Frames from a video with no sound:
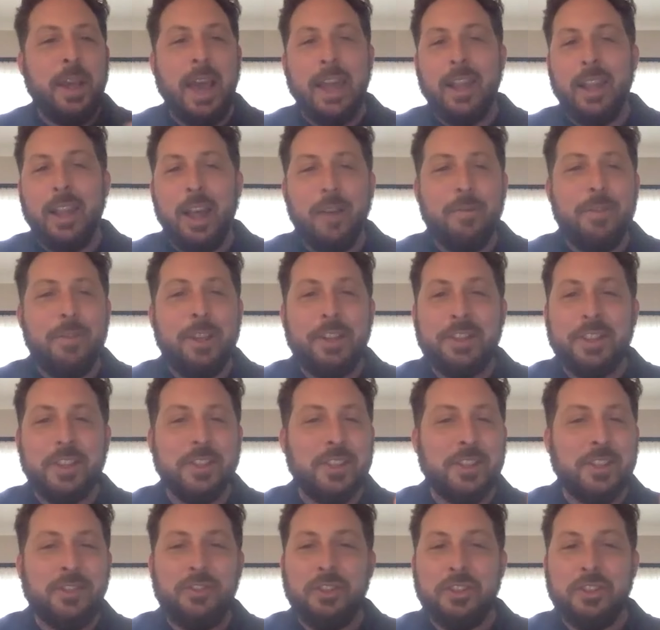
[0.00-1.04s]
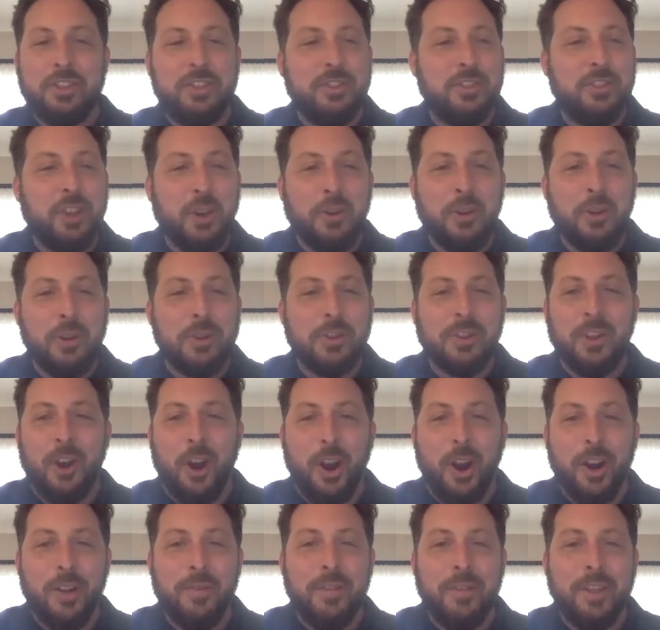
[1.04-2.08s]
I love this because this just so goes to the
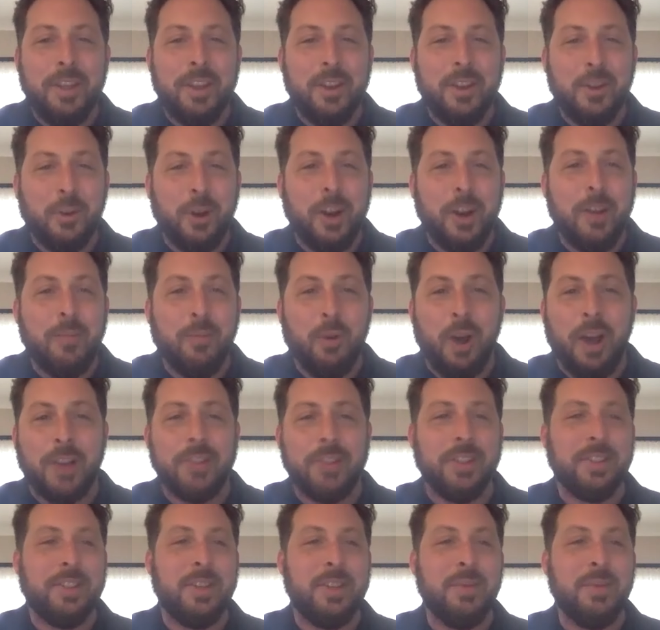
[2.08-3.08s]
heart of the creative process.